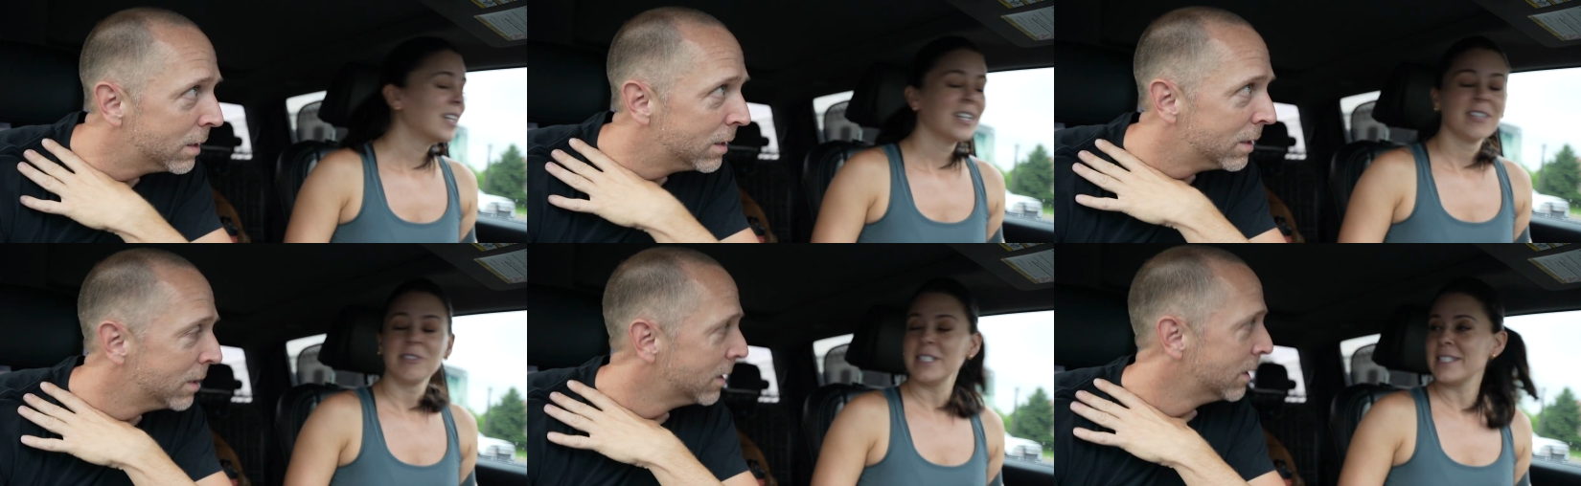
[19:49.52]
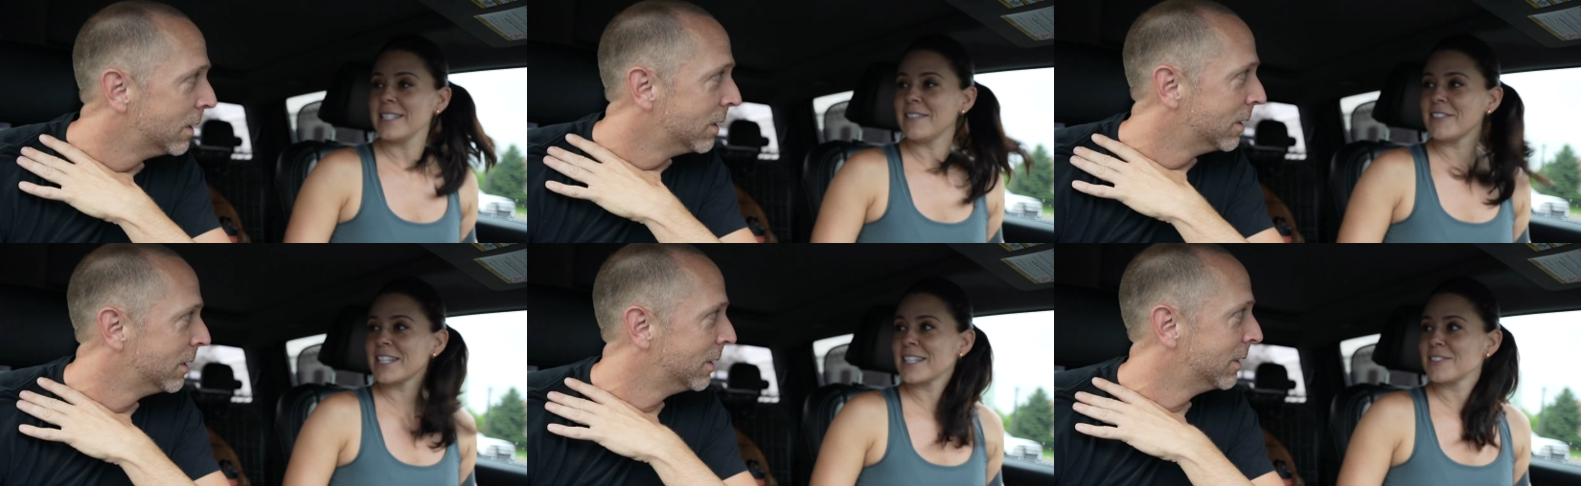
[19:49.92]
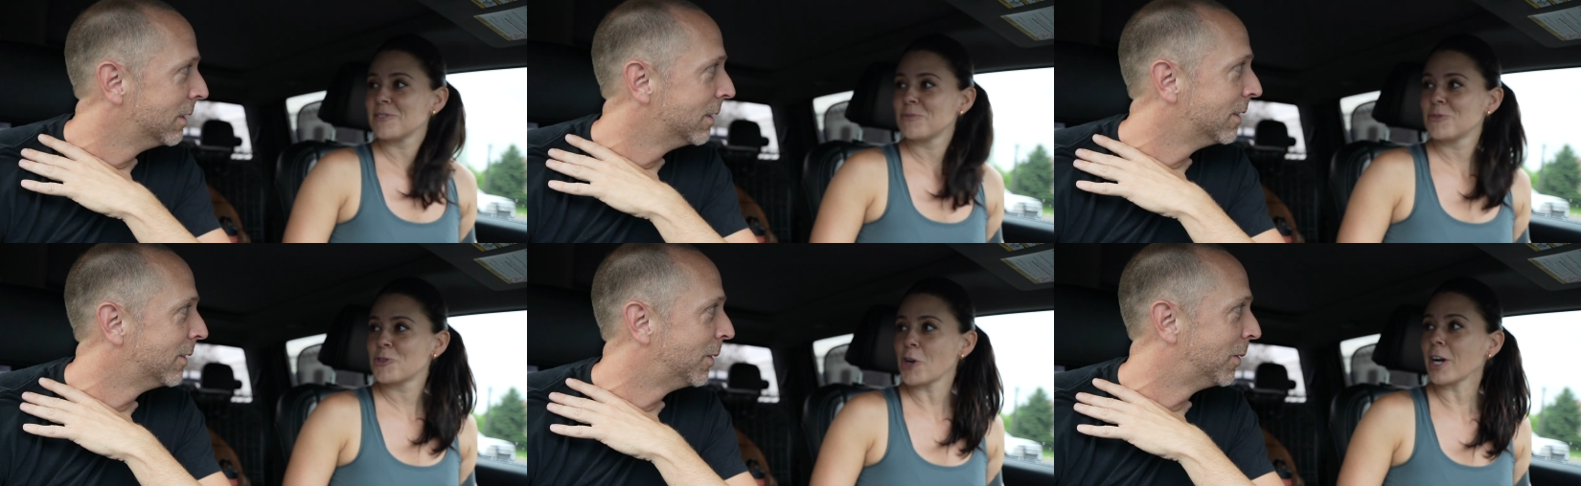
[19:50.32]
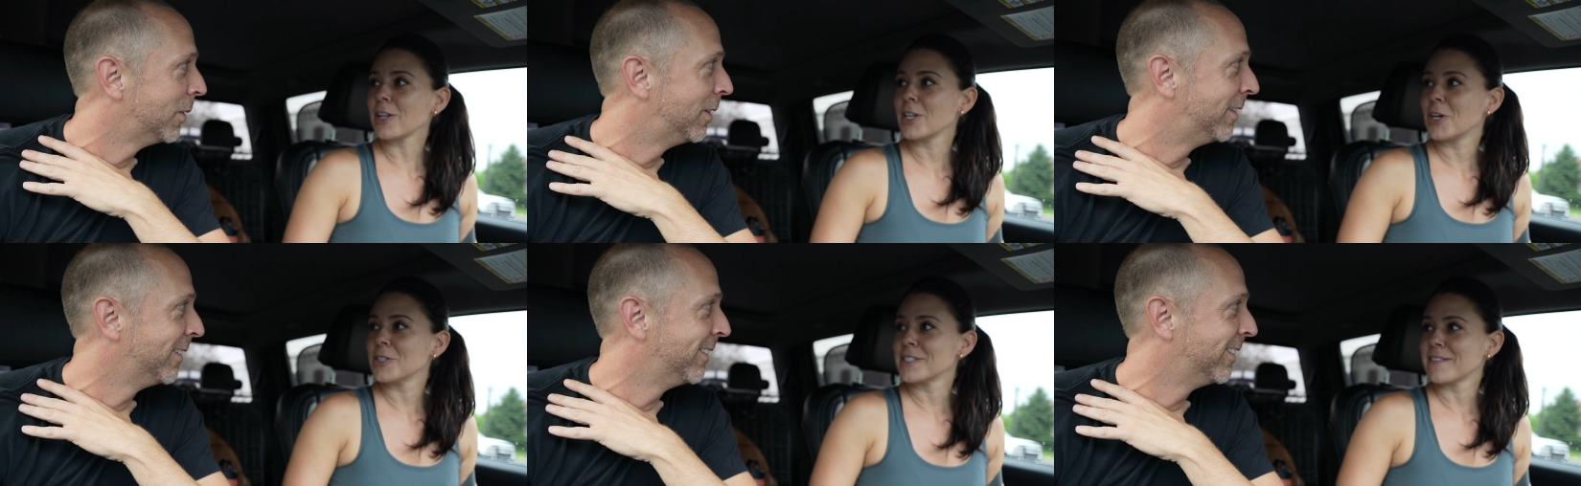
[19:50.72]
Speaker 1: Receiving
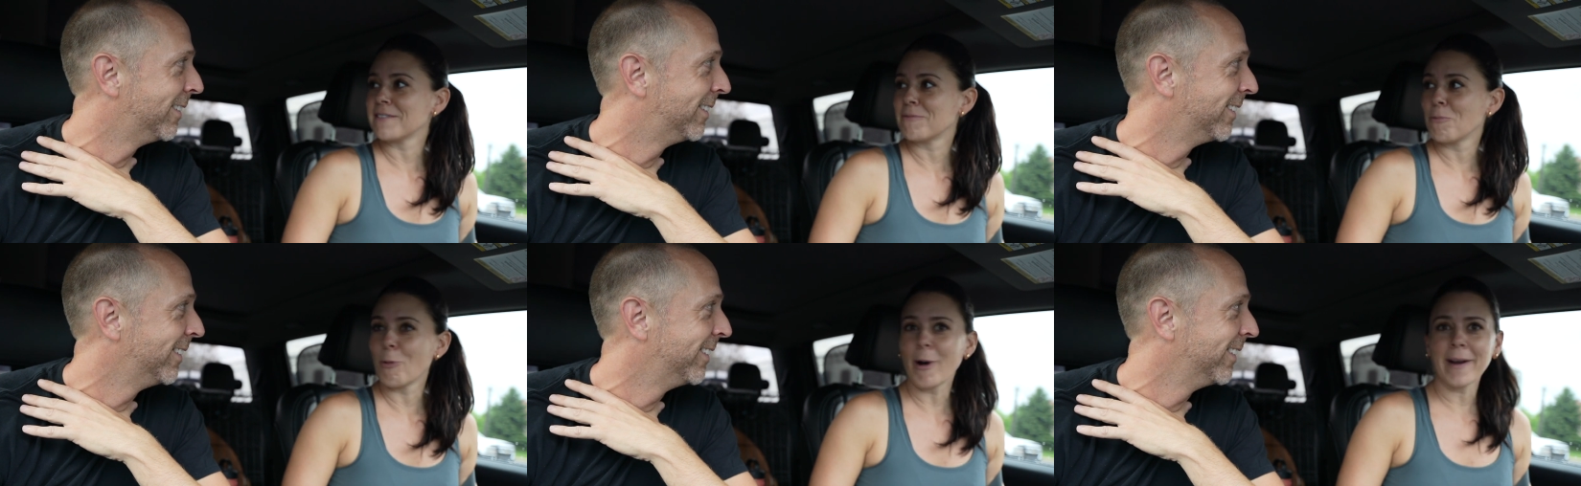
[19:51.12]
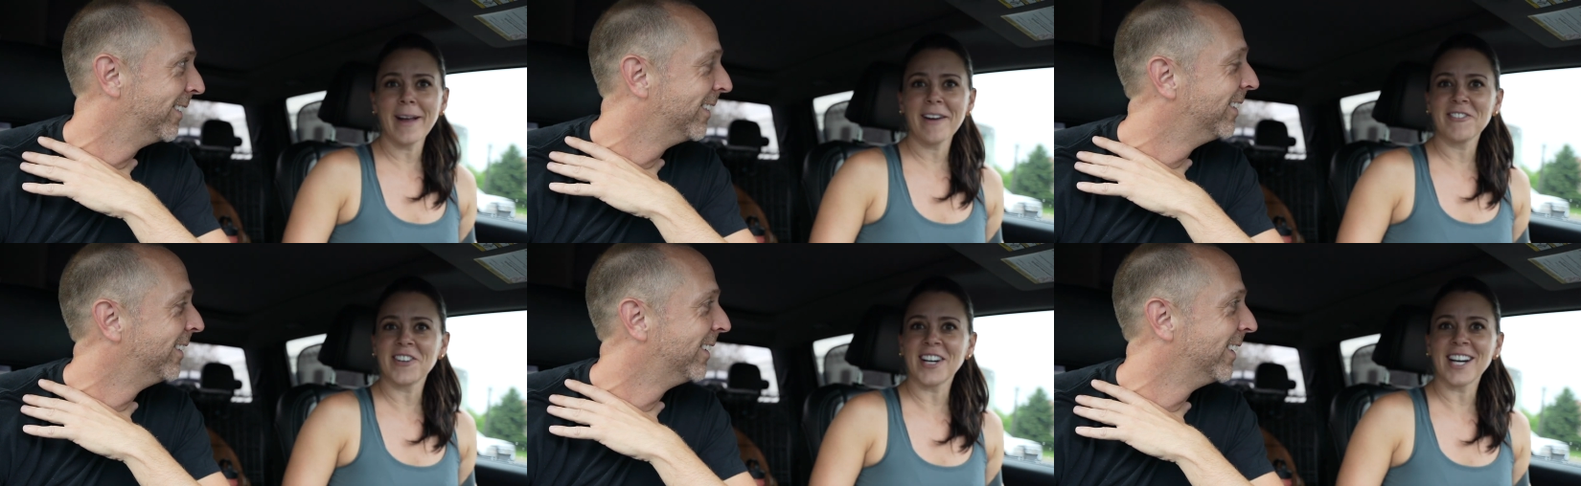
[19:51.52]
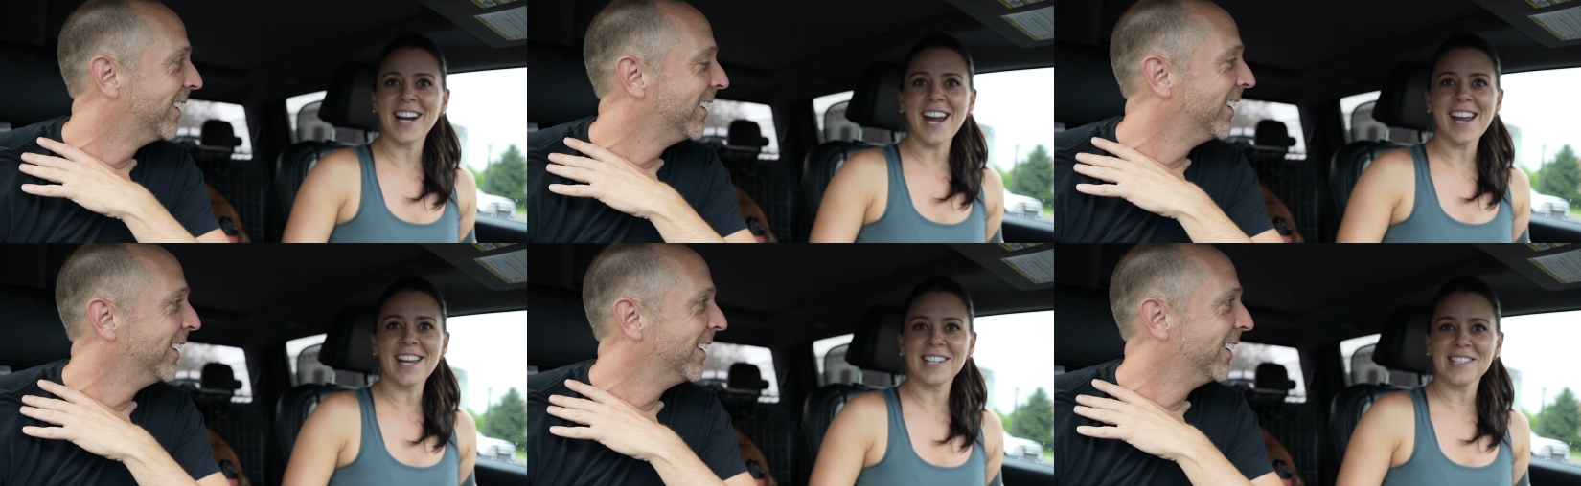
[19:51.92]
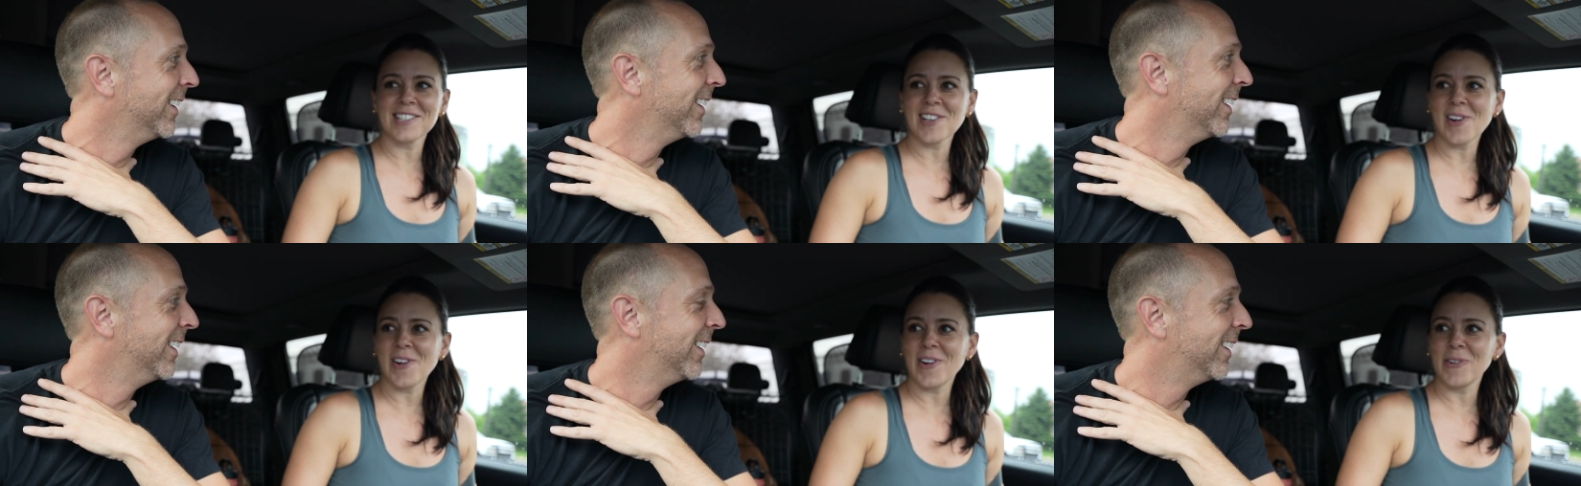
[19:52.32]
truckloads of whatever, and
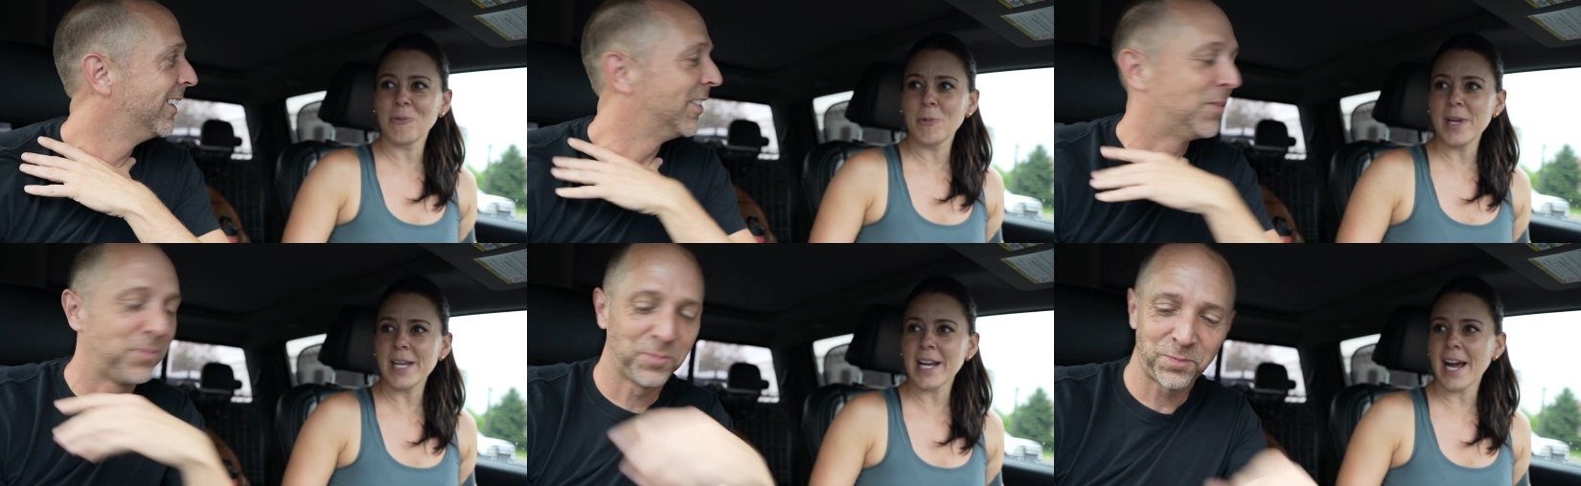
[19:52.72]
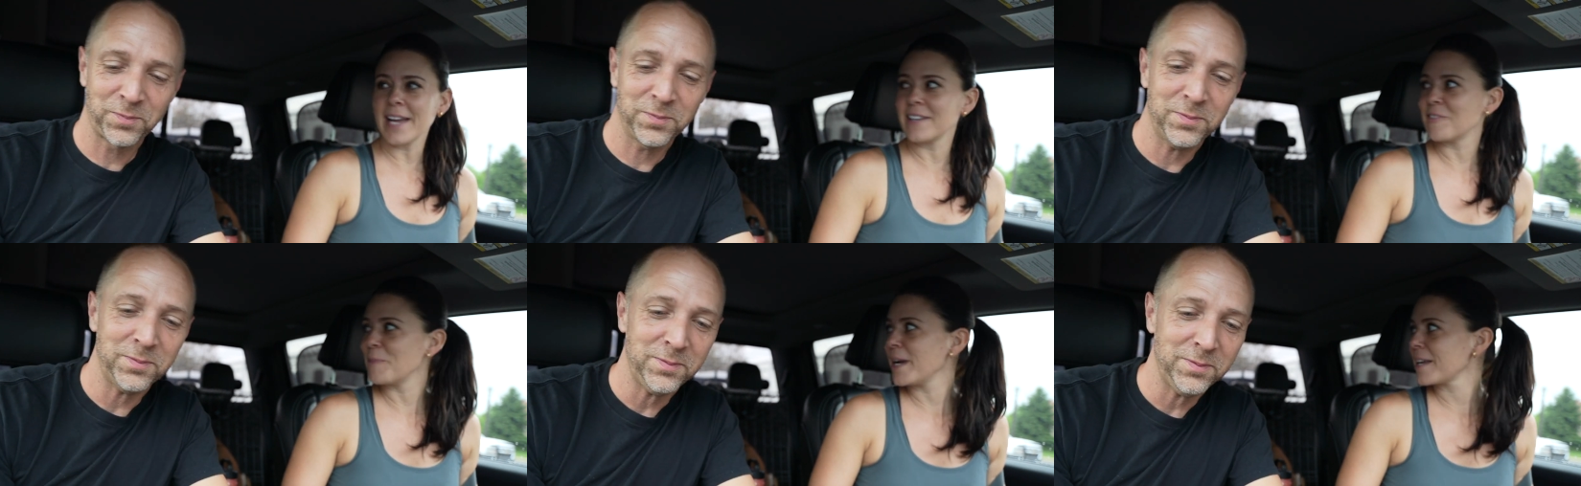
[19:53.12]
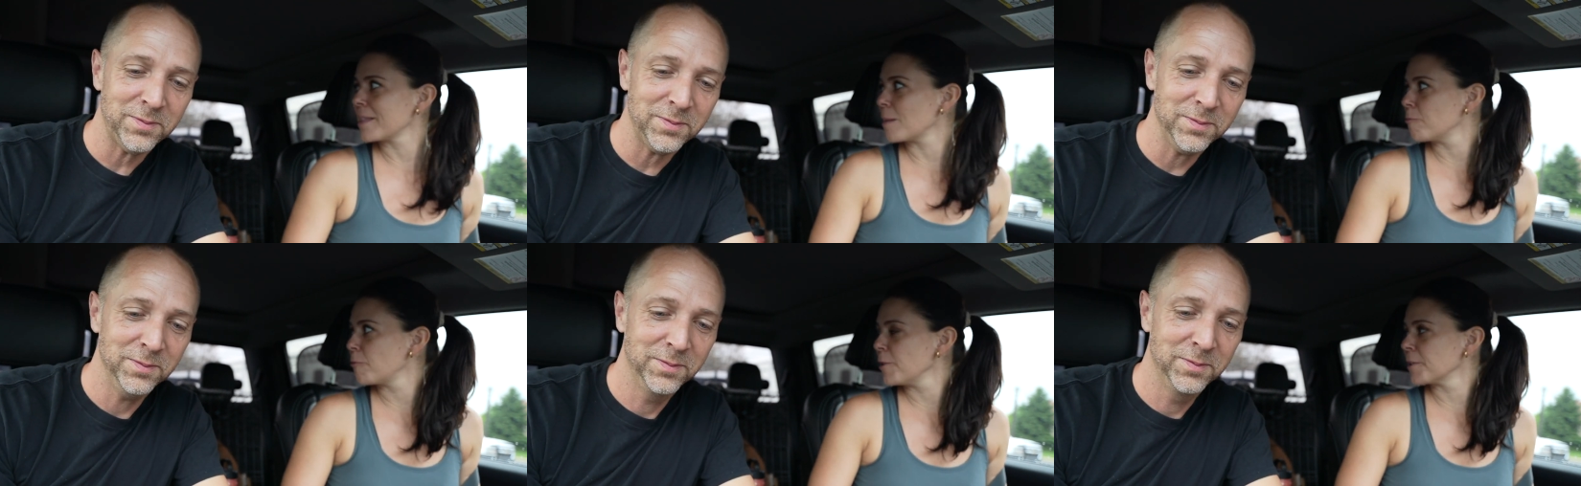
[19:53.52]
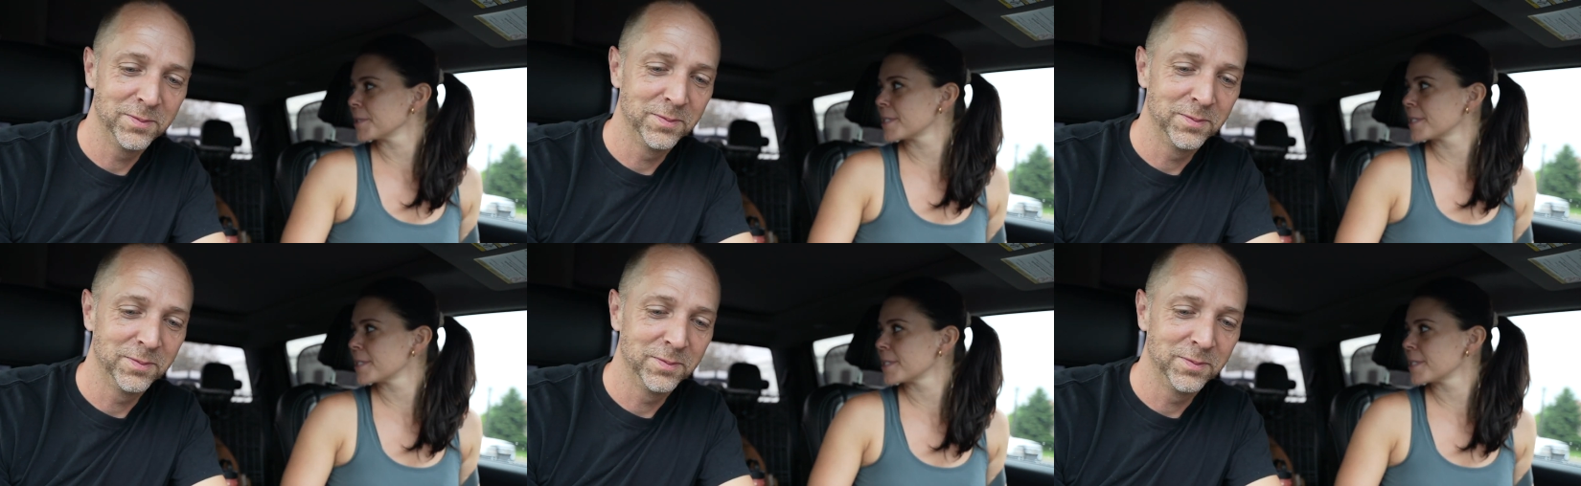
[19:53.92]
so we kind of make them feel